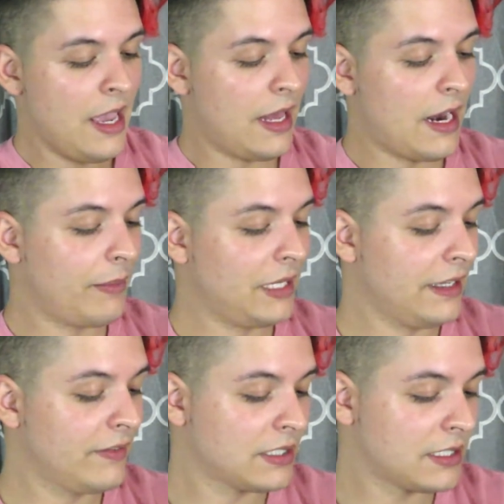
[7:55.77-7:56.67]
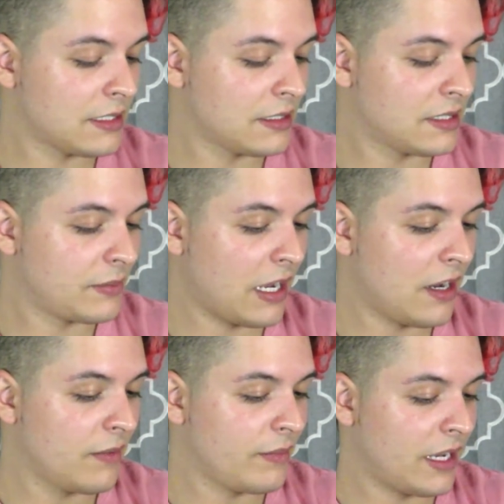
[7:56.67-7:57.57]
And I believe this is
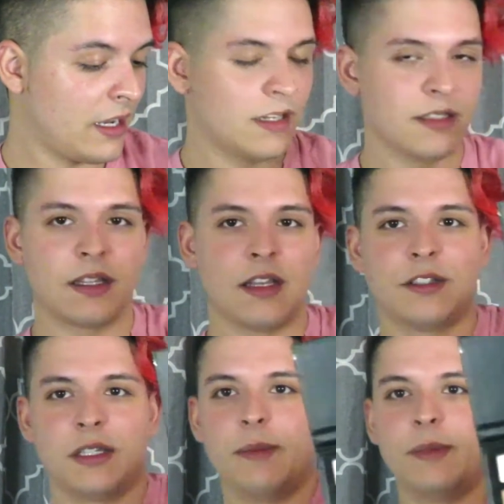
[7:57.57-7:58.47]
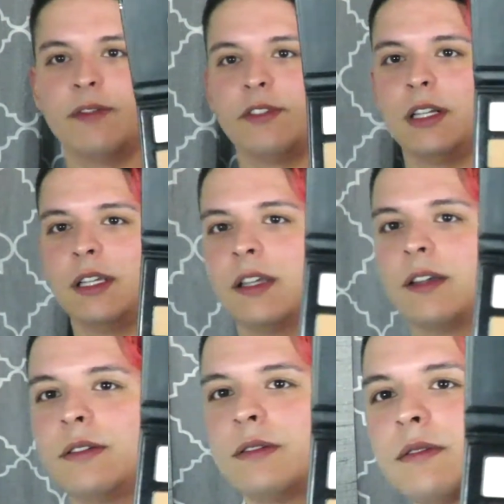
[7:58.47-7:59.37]
inspired by Anastasia Beverly
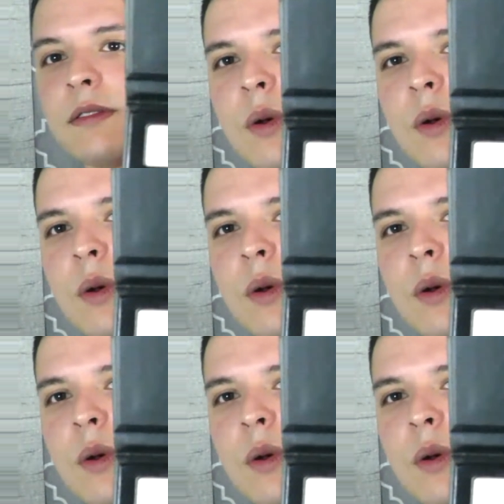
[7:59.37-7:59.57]
Hills